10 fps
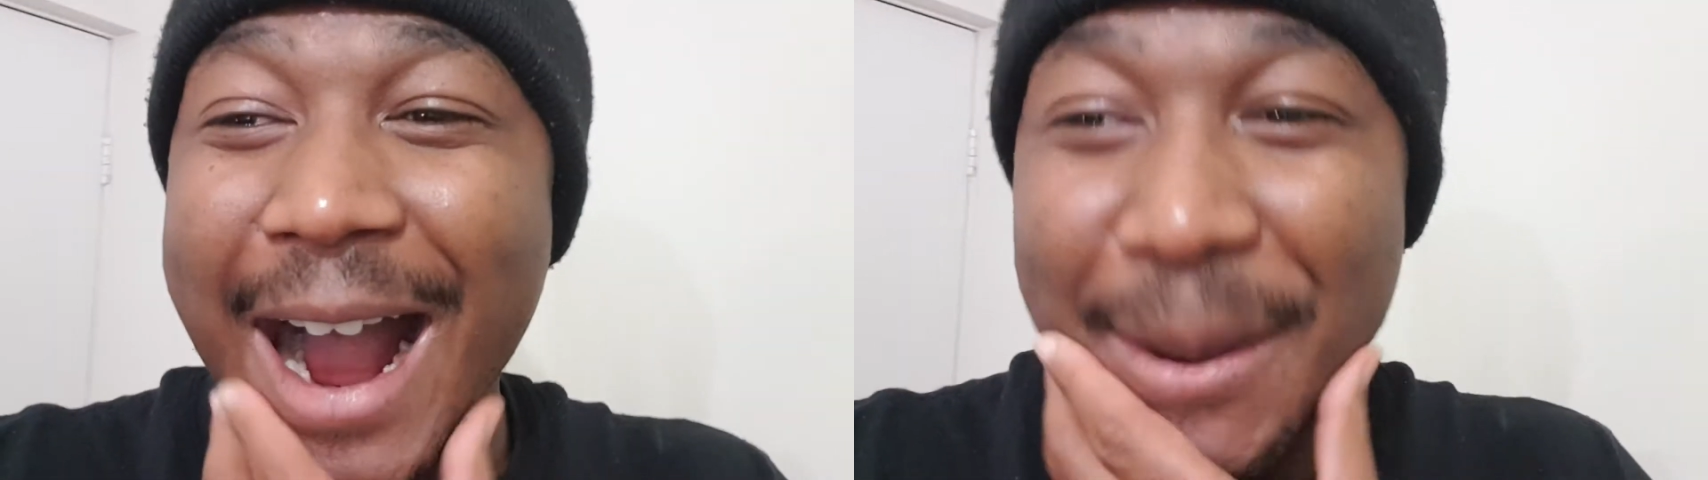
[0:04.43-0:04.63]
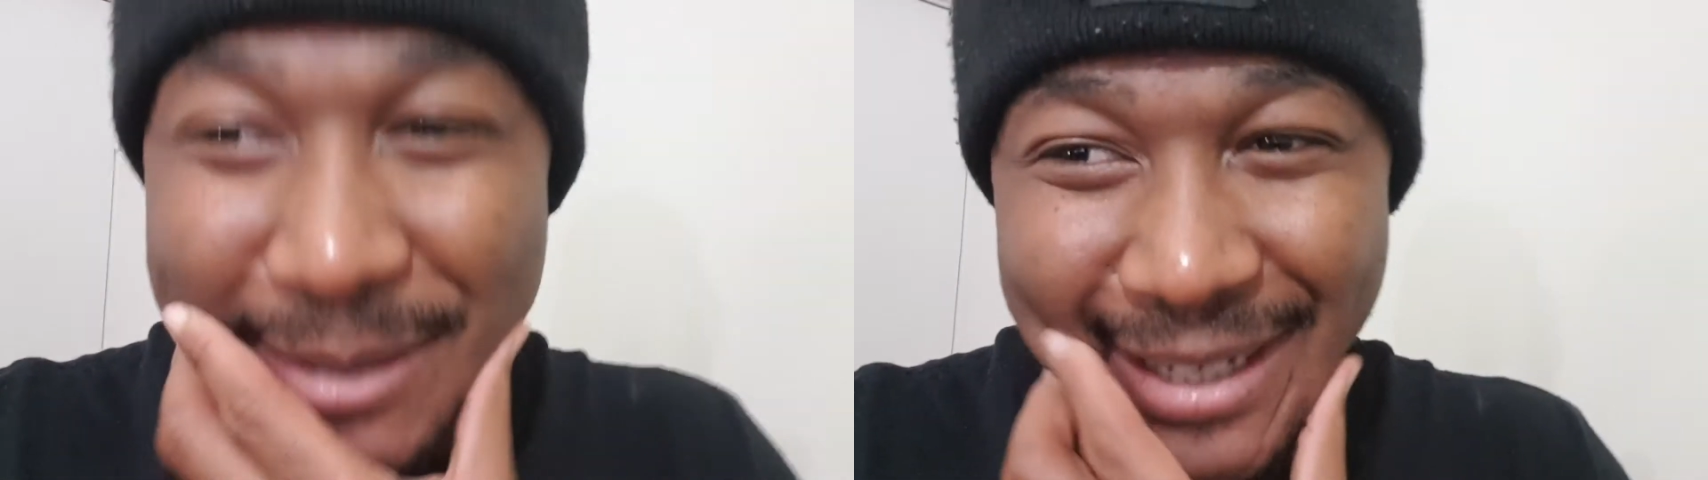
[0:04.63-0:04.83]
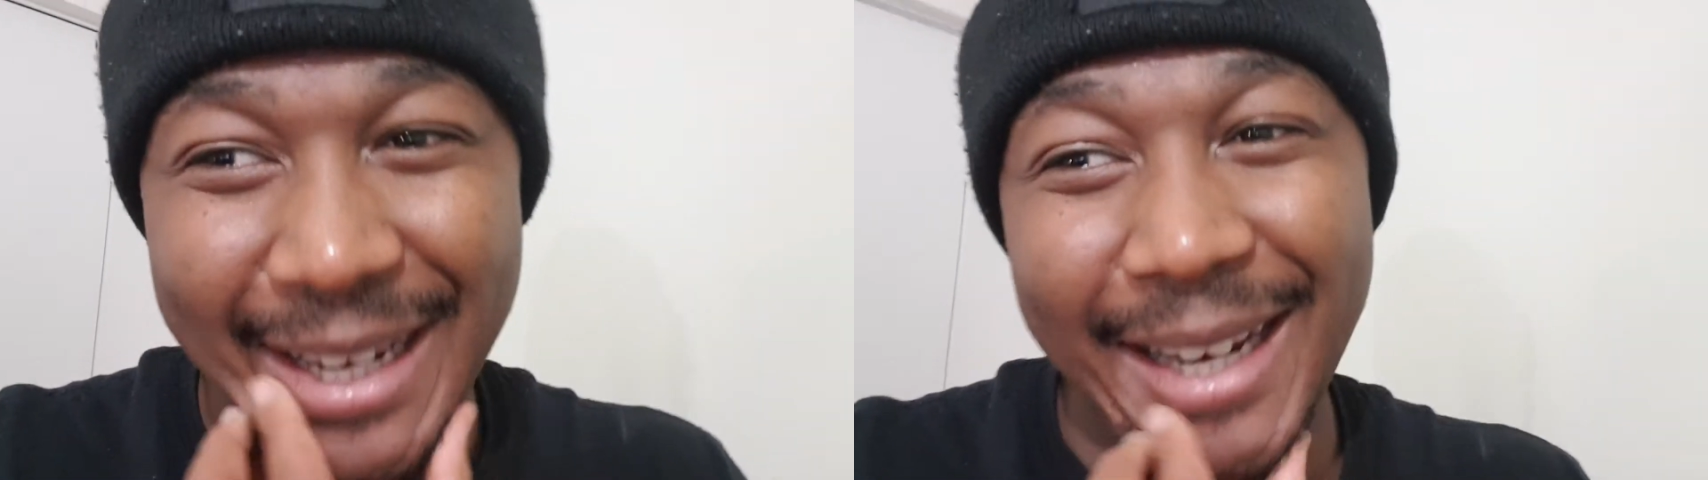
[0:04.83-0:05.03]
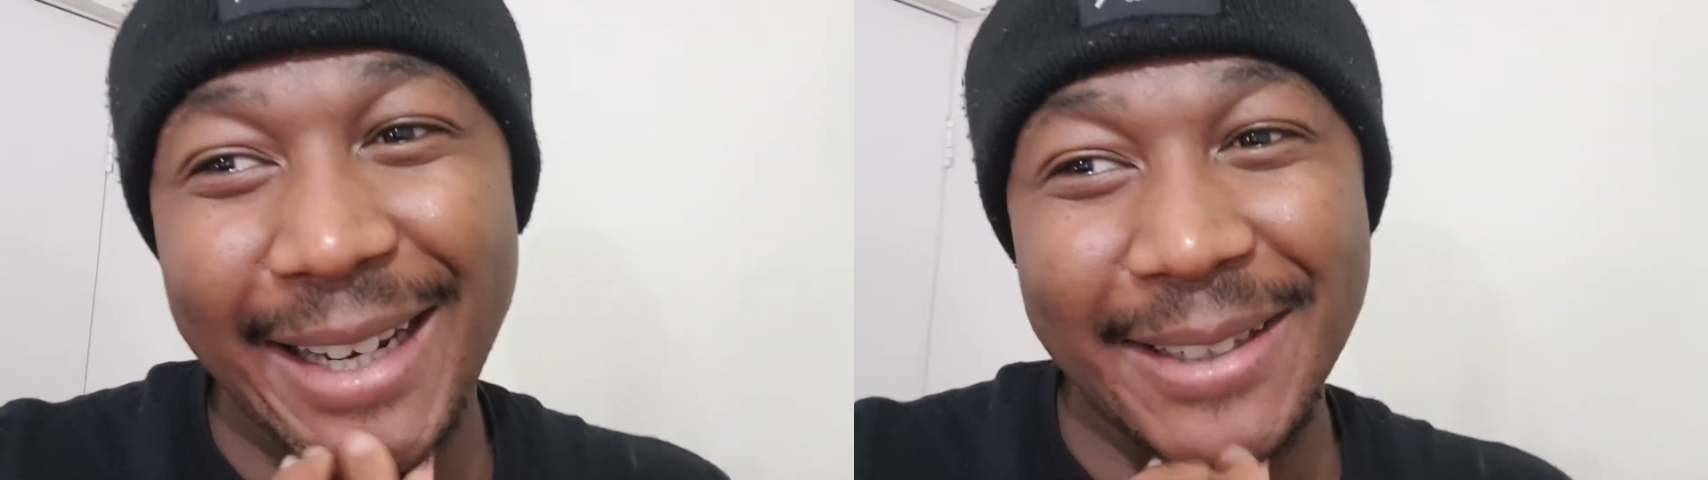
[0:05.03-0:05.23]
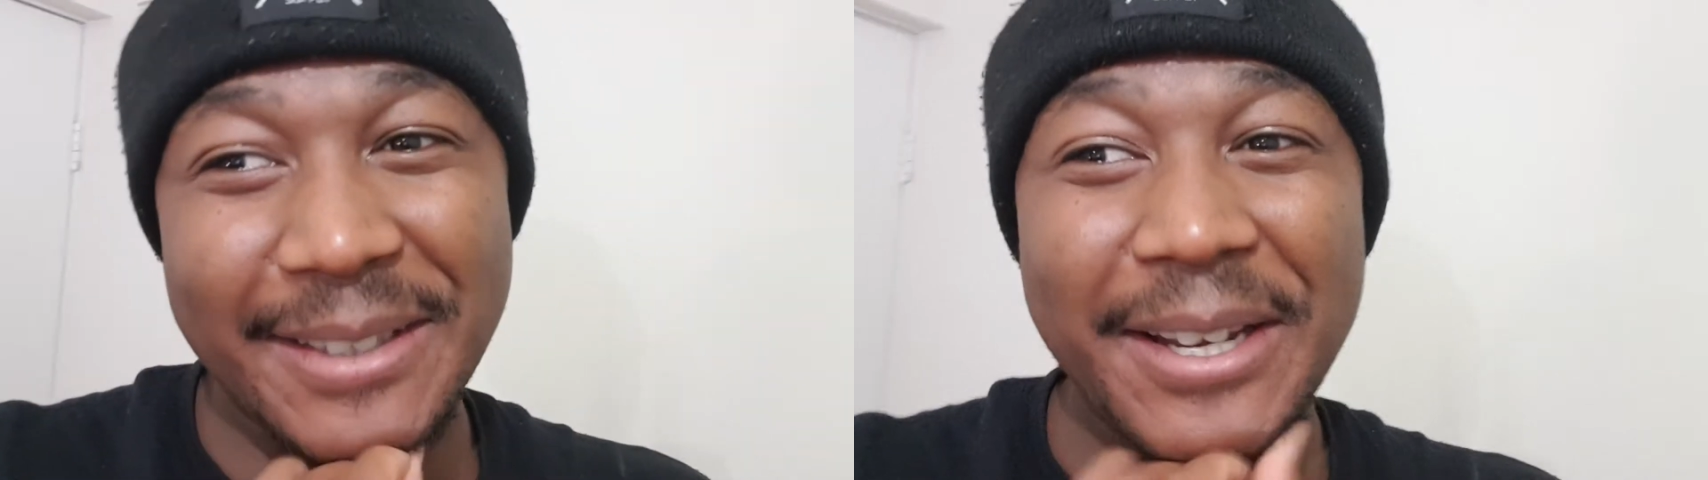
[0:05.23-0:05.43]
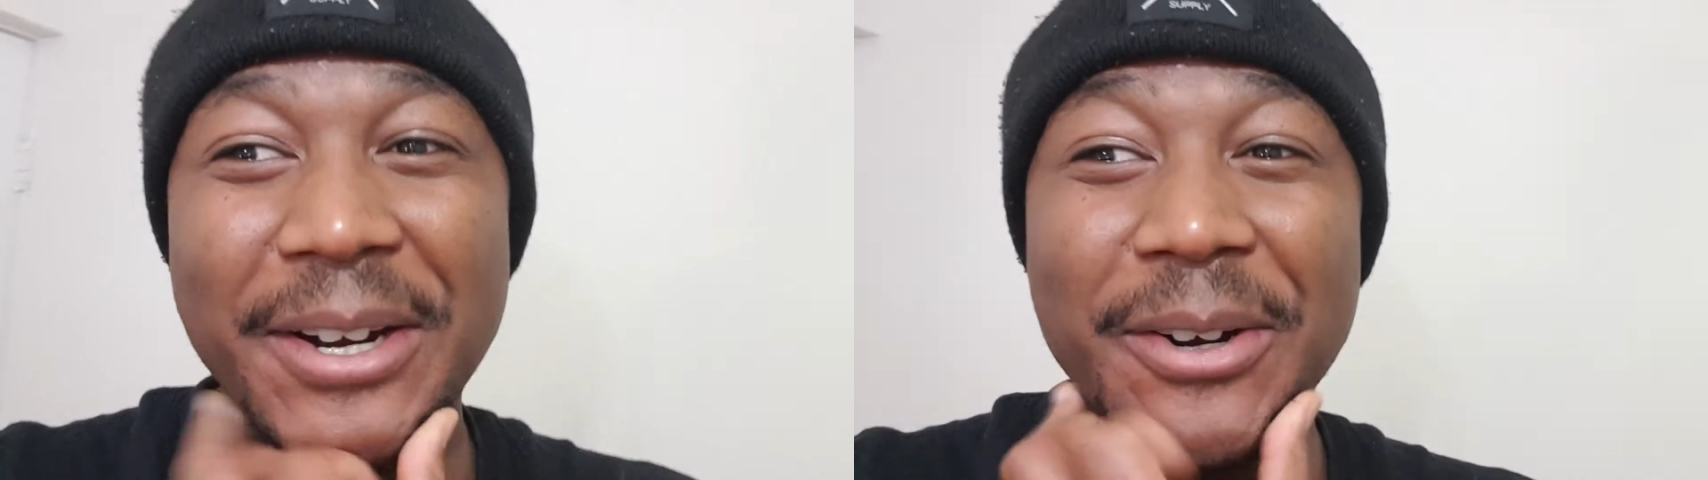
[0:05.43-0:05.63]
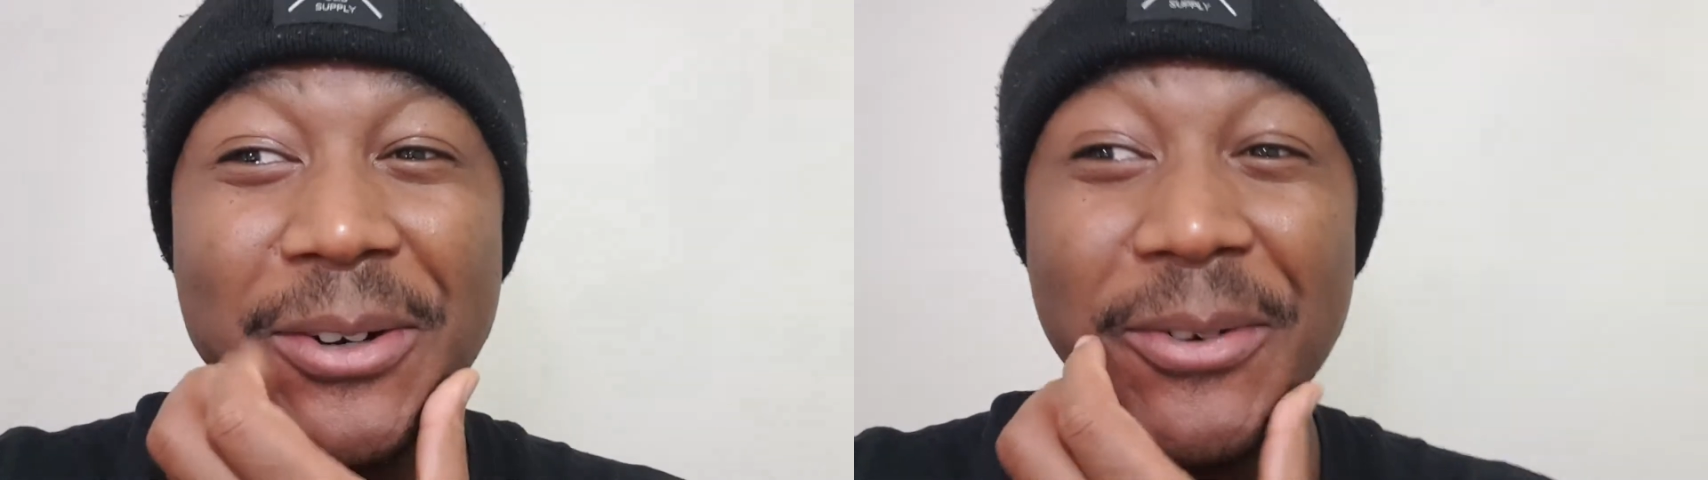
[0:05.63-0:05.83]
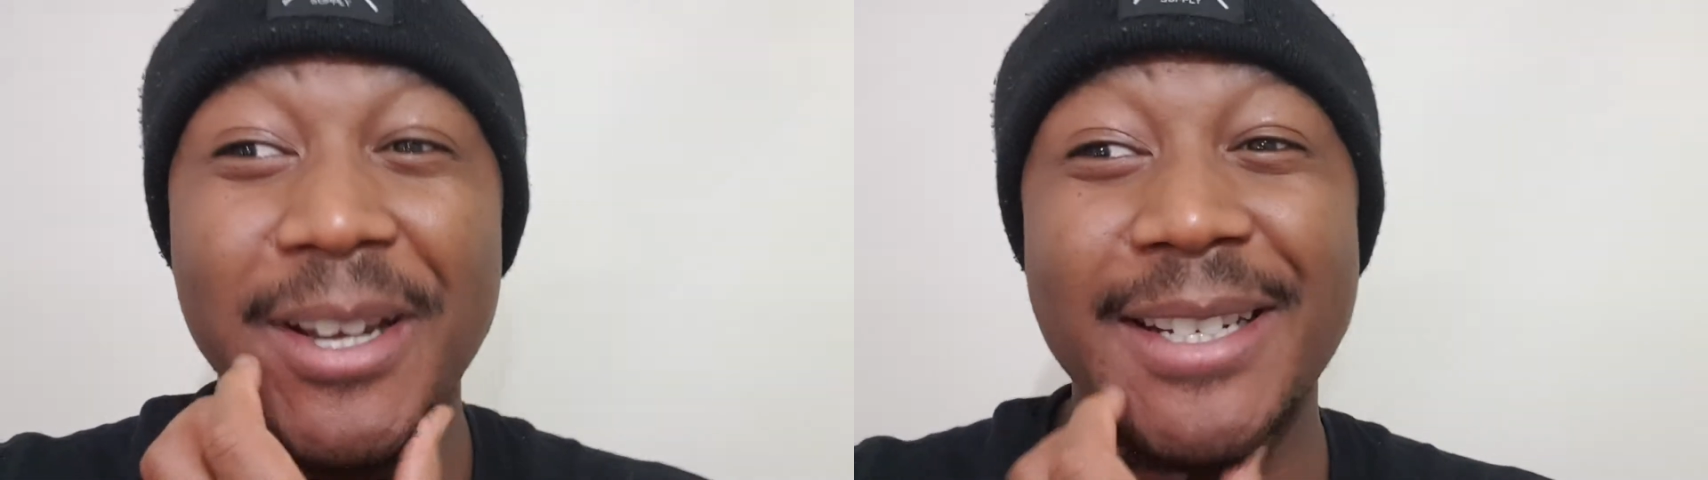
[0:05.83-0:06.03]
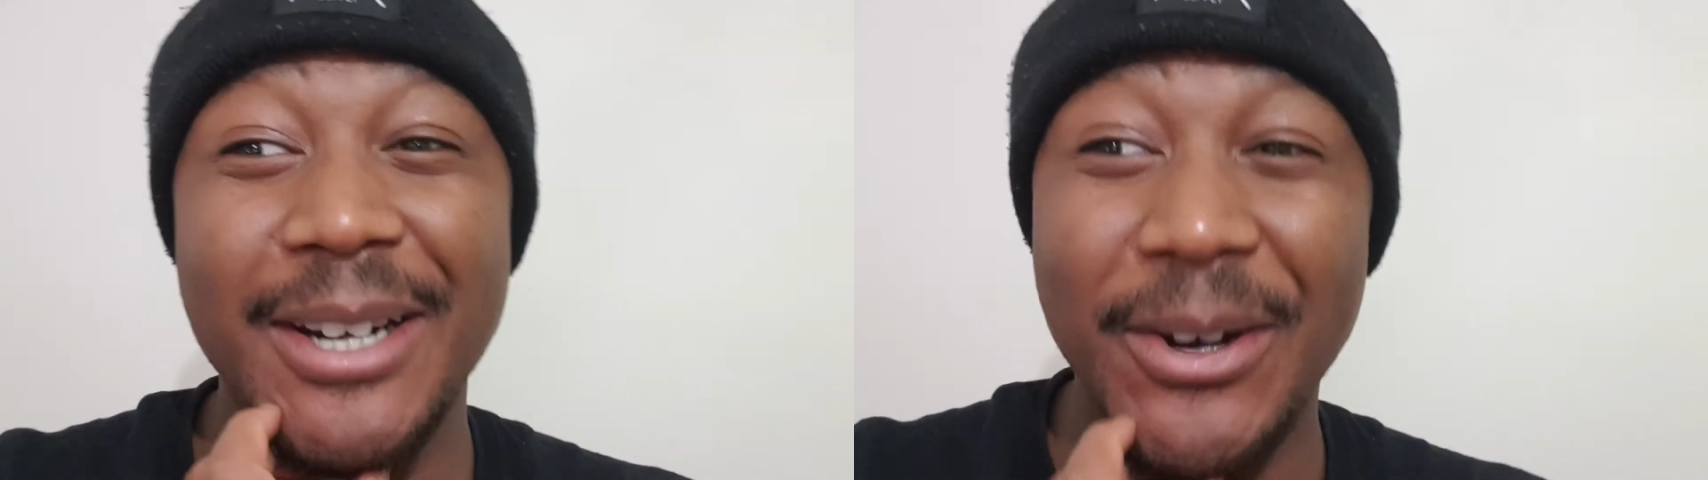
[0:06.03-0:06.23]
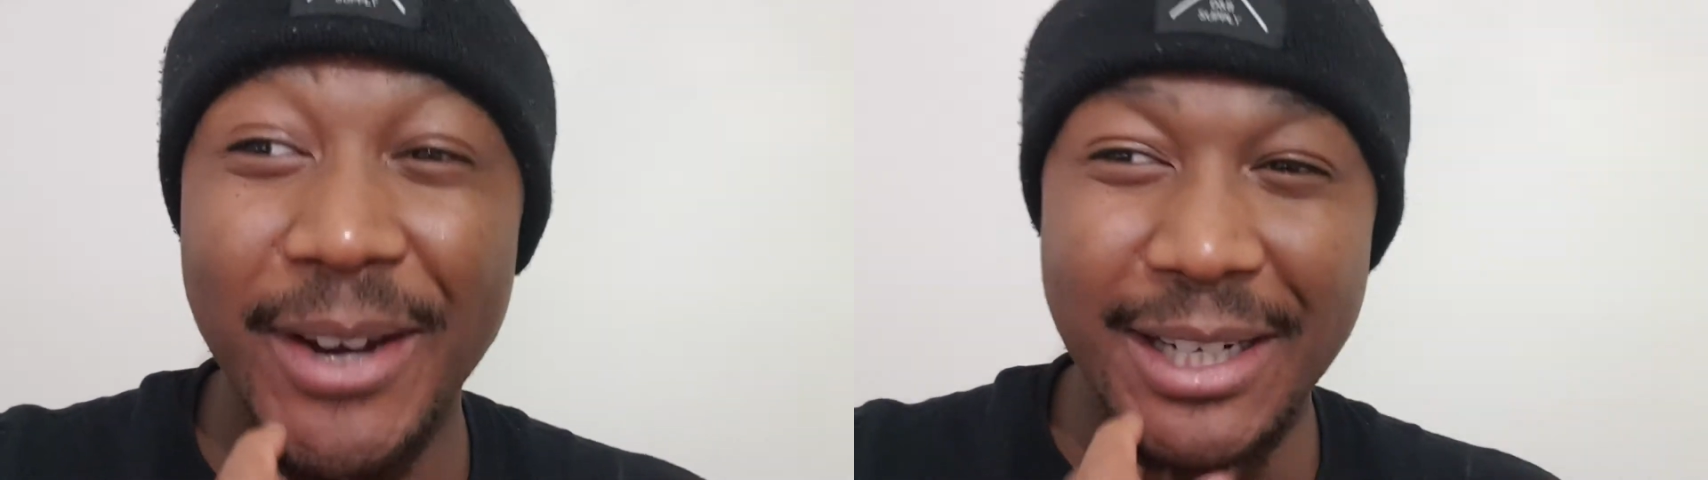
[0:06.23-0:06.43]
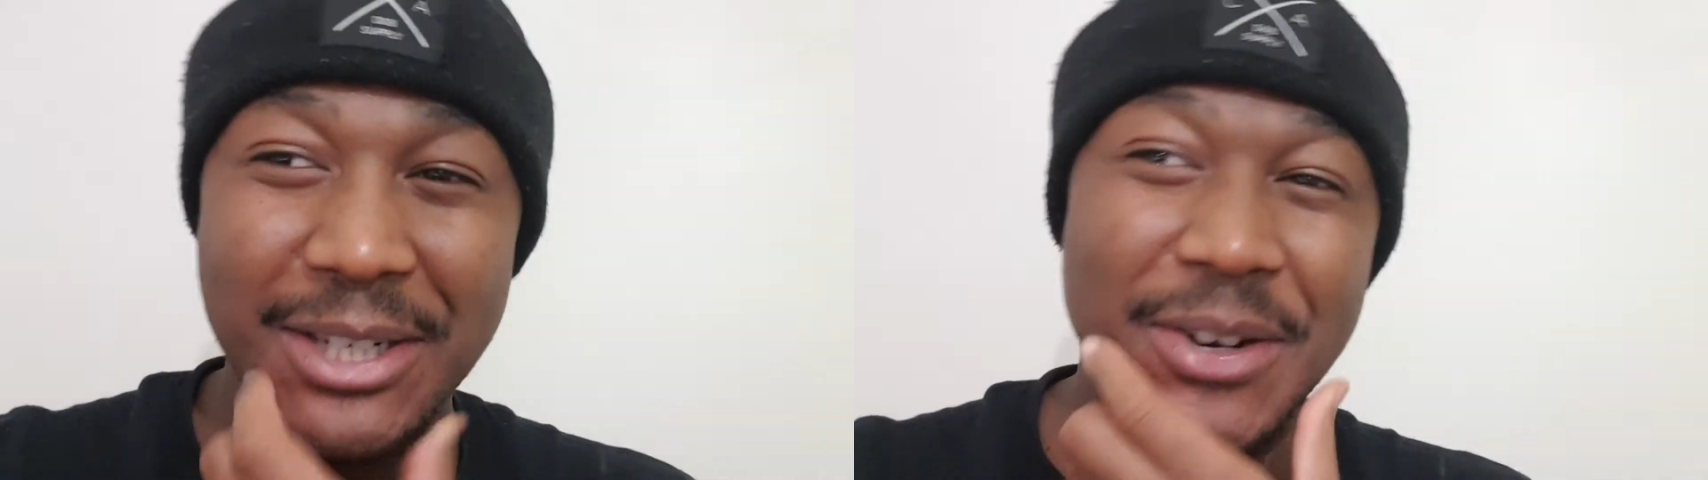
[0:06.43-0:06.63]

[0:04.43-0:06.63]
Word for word: I'm saying Thierry Henry is the greatest